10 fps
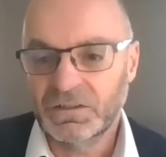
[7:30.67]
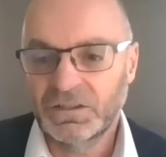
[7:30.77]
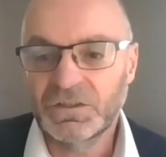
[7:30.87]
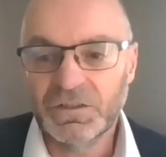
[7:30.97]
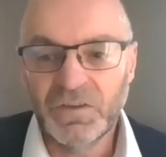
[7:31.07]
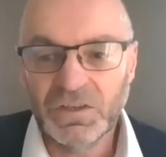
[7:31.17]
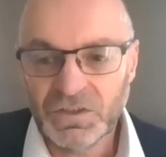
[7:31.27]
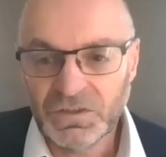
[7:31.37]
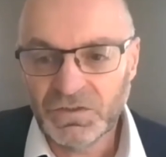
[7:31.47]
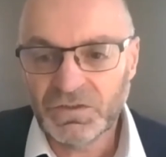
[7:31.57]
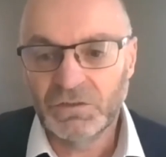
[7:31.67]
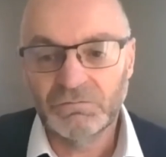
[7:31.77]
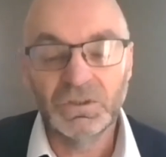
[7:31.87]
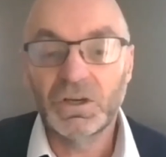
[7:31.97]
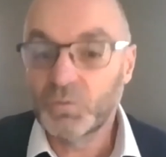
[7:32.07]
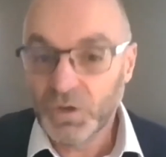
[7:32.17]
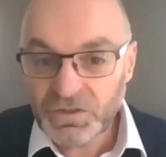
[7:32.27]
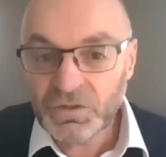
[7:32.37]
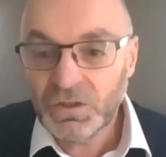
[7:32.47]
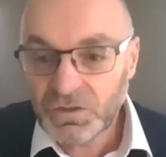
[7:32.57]
interventions and,
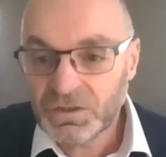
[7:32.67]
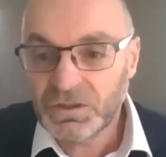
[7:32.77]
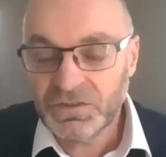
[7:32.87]
research,